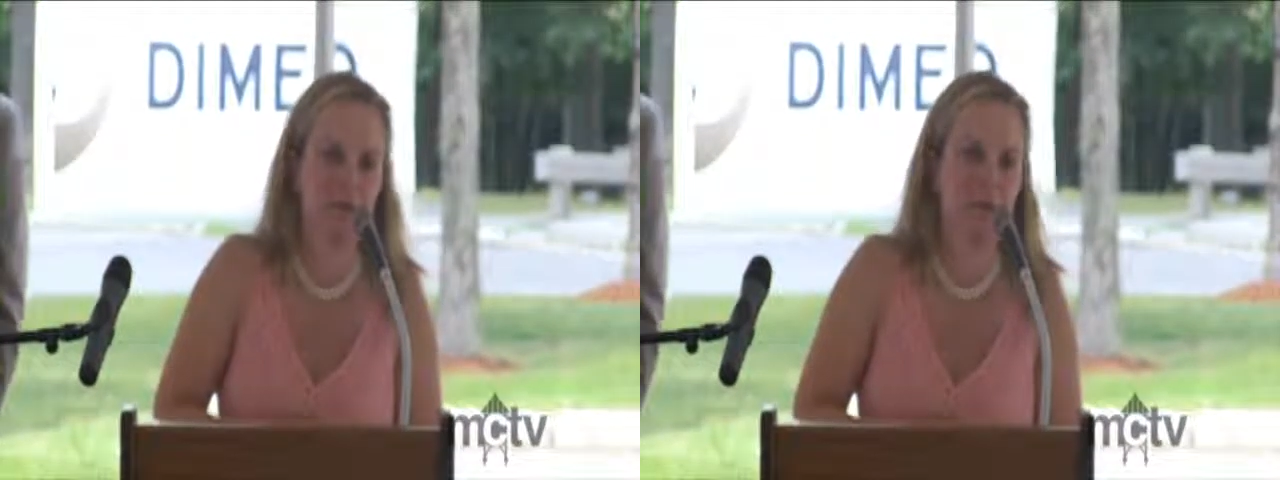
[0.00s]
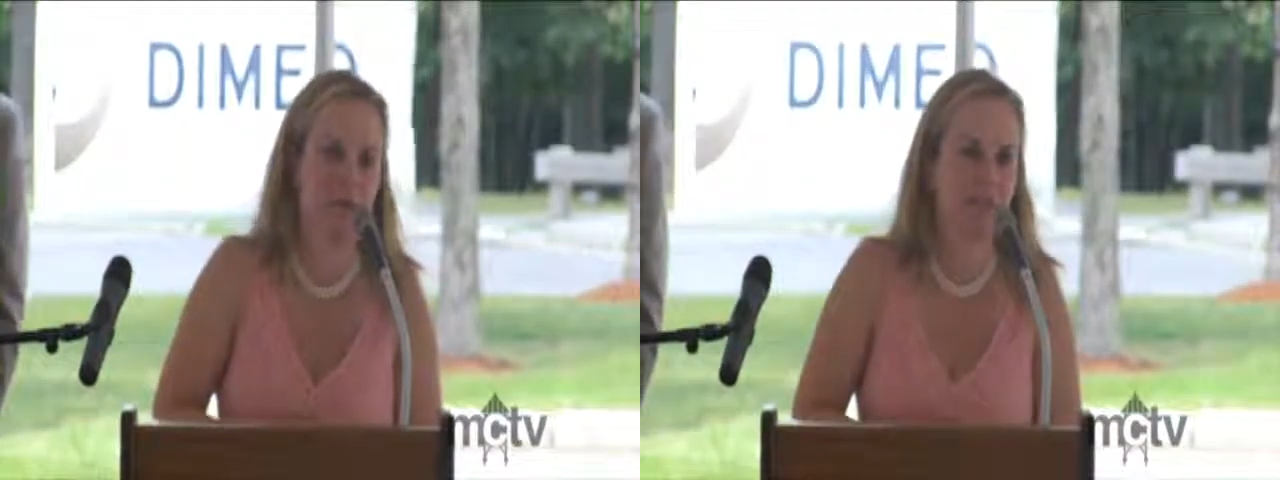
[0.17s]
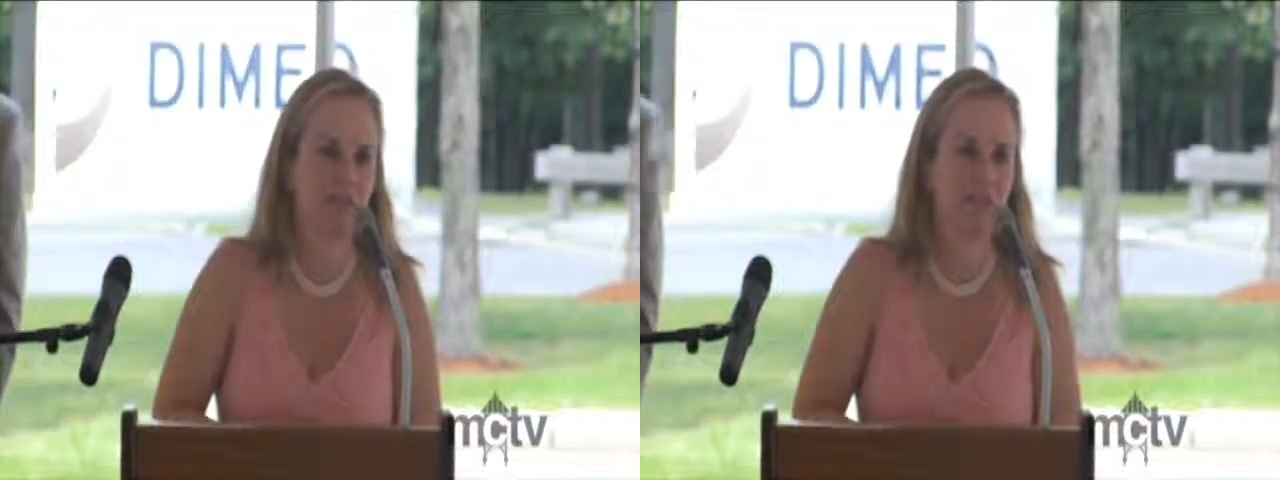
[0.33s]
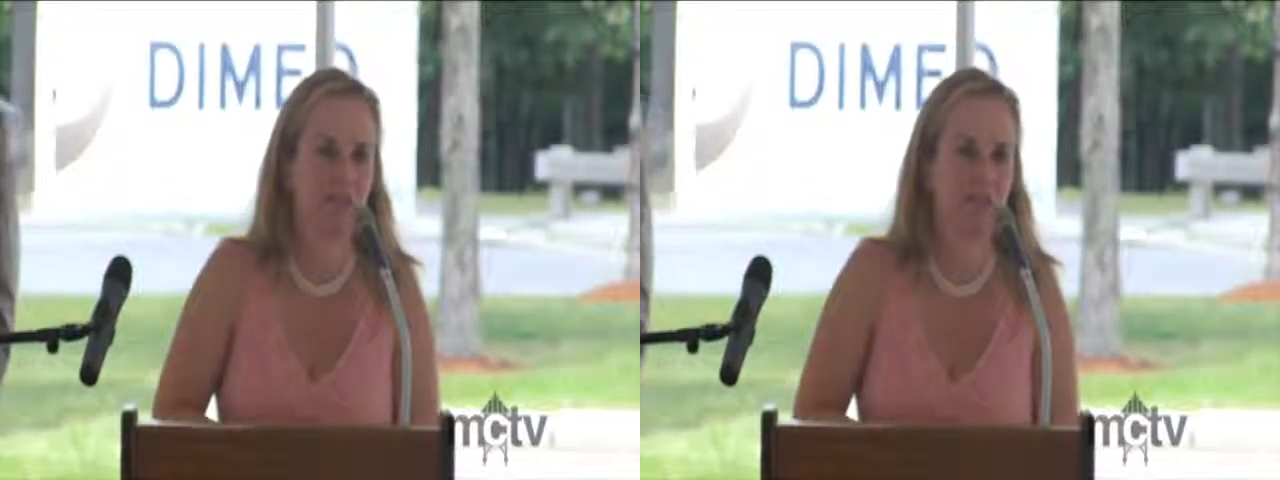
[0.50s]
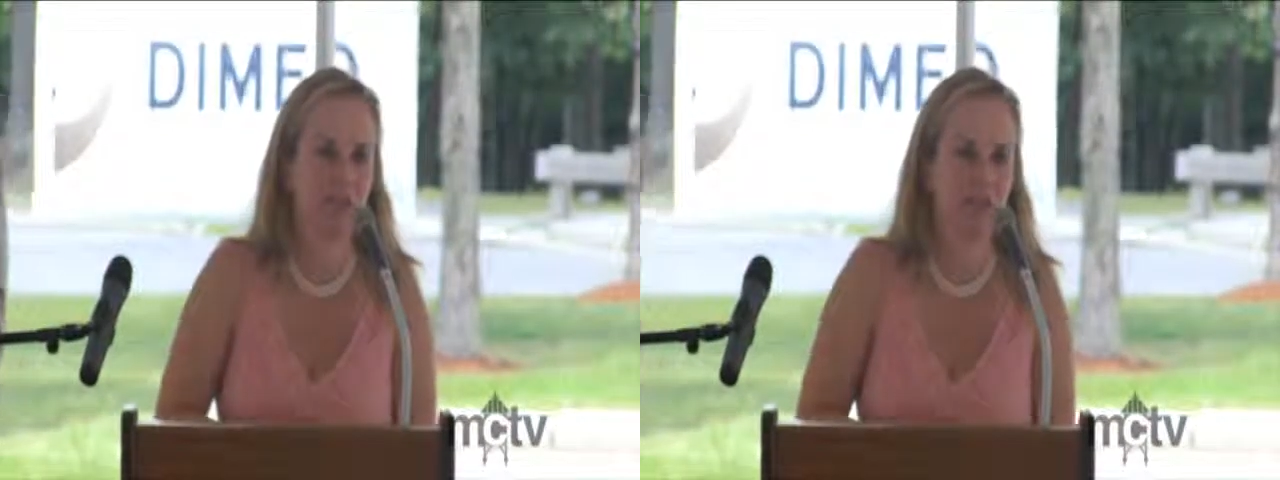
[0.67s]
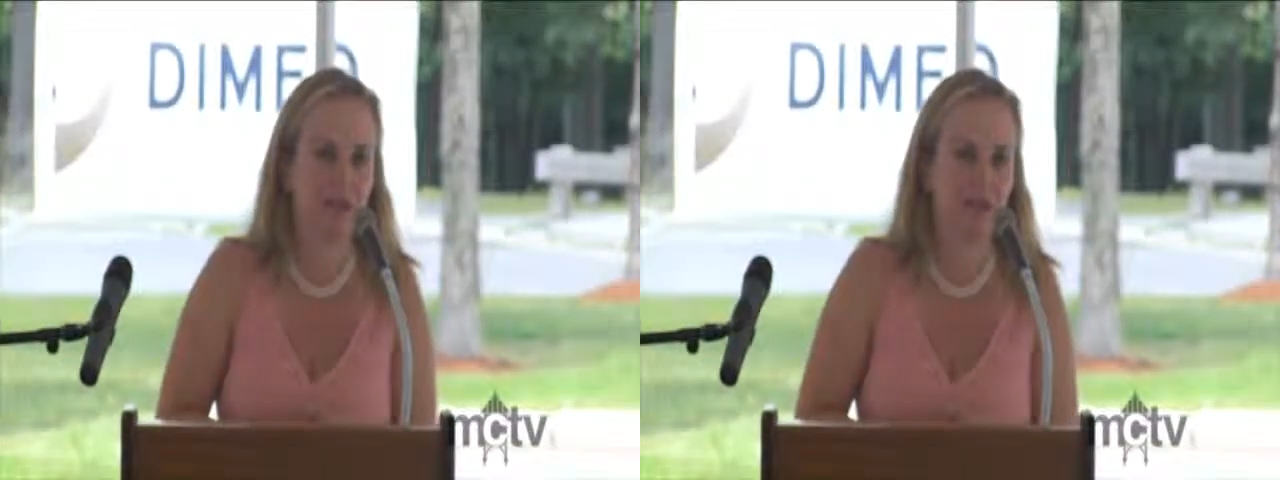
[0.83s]
with the
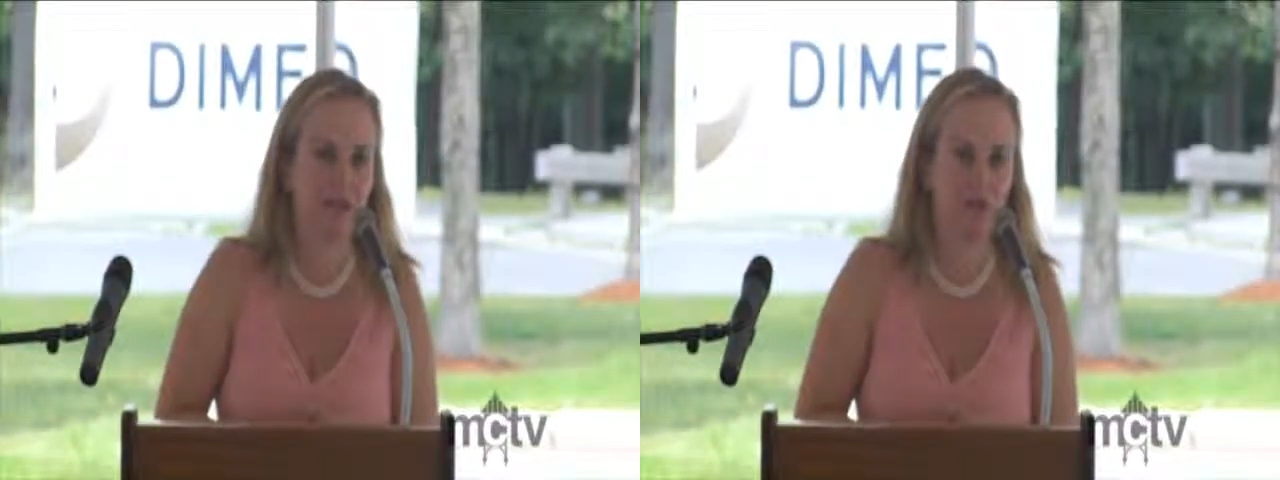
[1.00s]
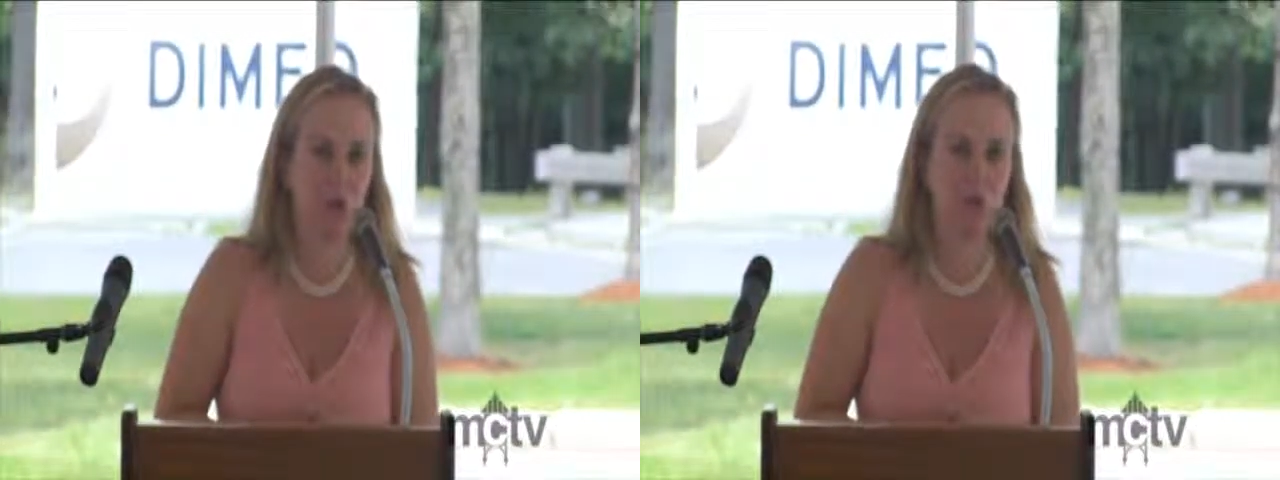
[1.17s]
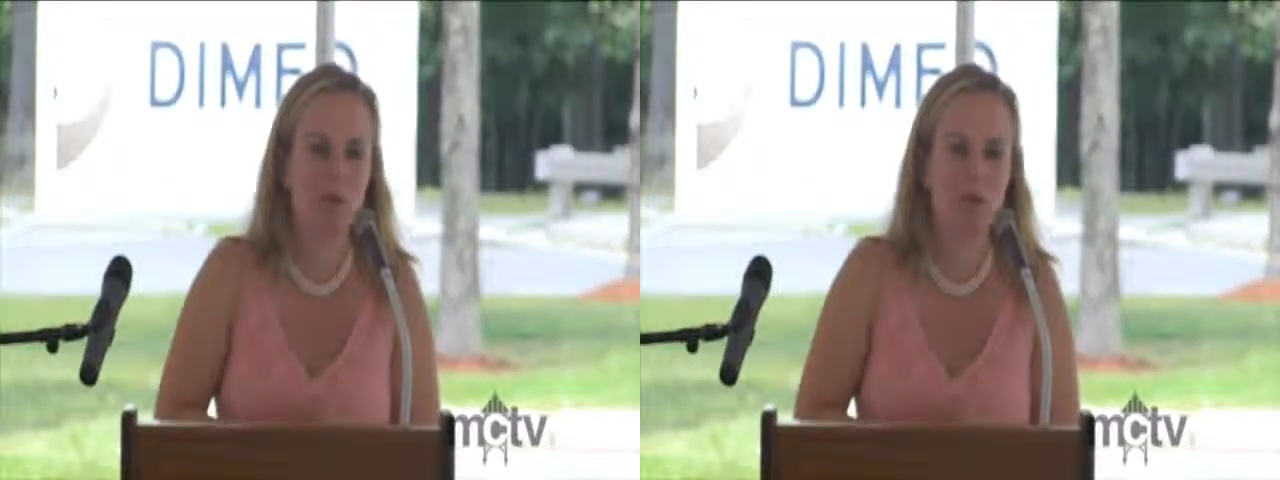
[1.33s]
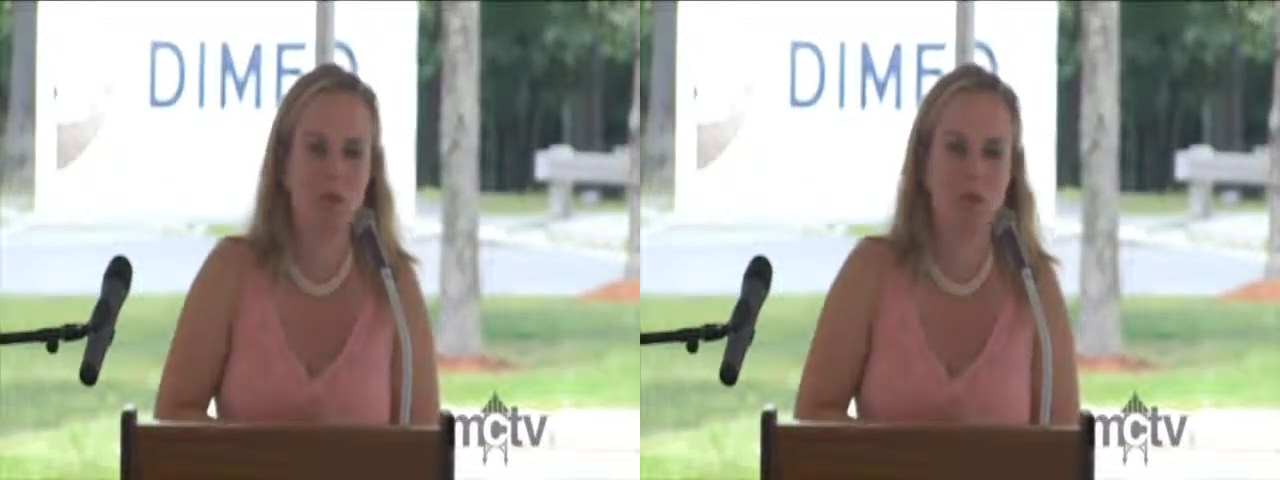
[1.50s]
exception of the fact that nobody